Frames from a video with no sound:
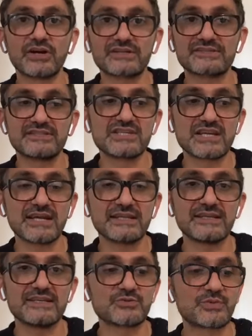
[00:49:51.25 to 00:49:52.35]
And
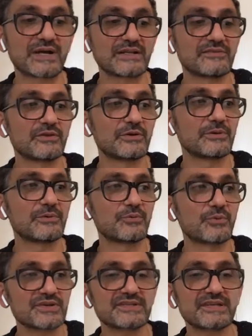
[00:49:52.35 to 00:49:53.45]
oxygen is one of
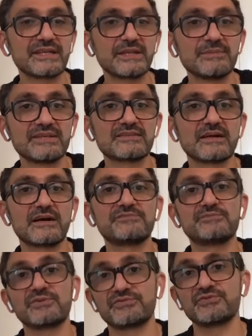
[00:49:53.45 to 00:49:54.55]
the worst
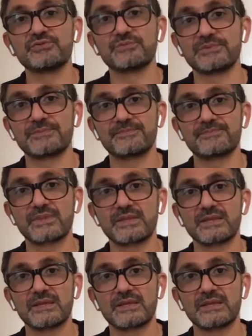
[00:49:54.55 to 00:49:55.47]
enemies of perfume.